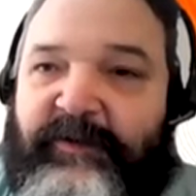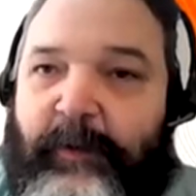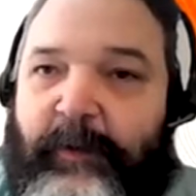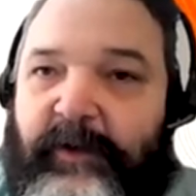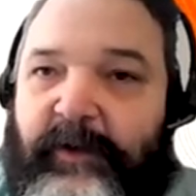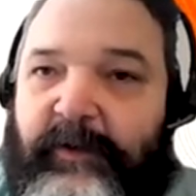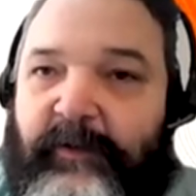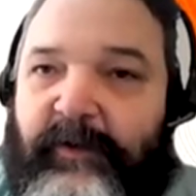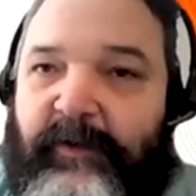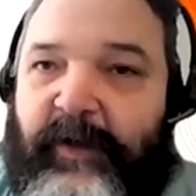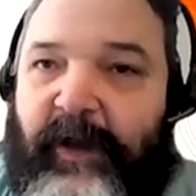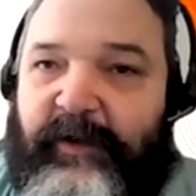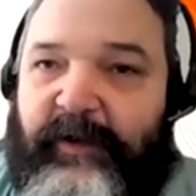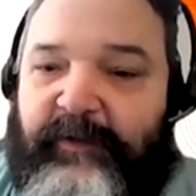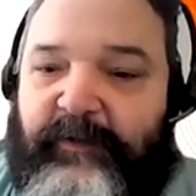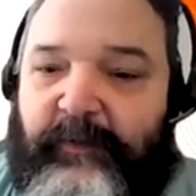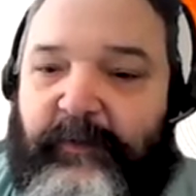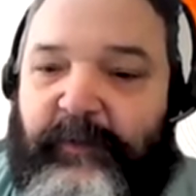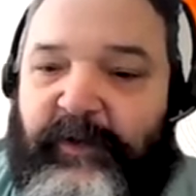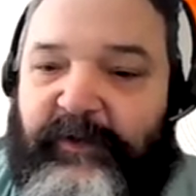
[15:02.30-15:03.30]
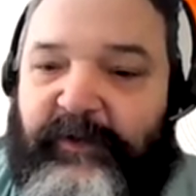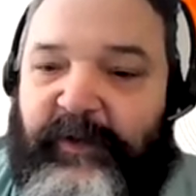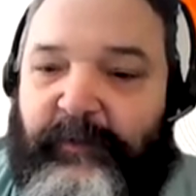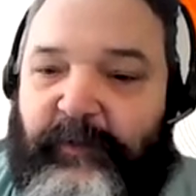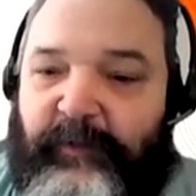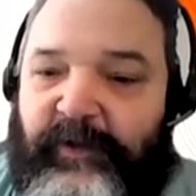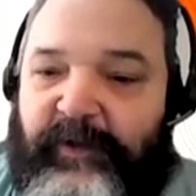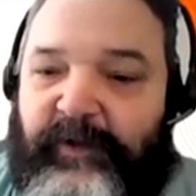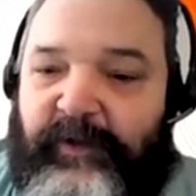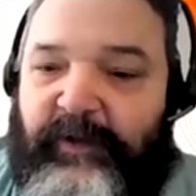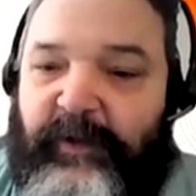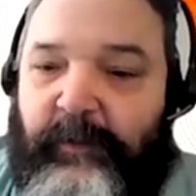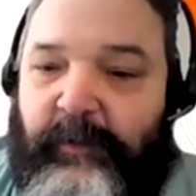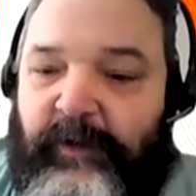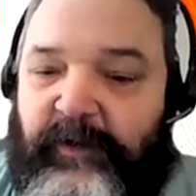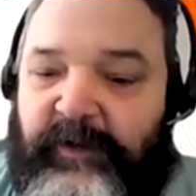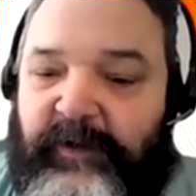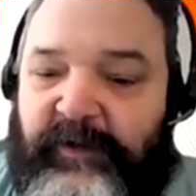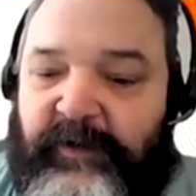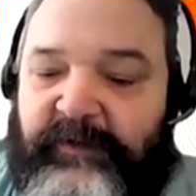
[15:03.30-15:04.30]
way to do that is to build them within
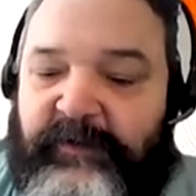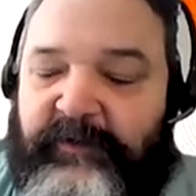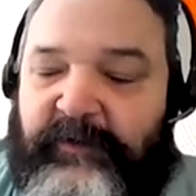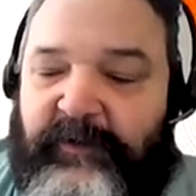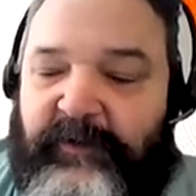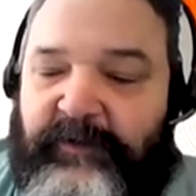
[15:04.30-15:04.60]
Community Edition.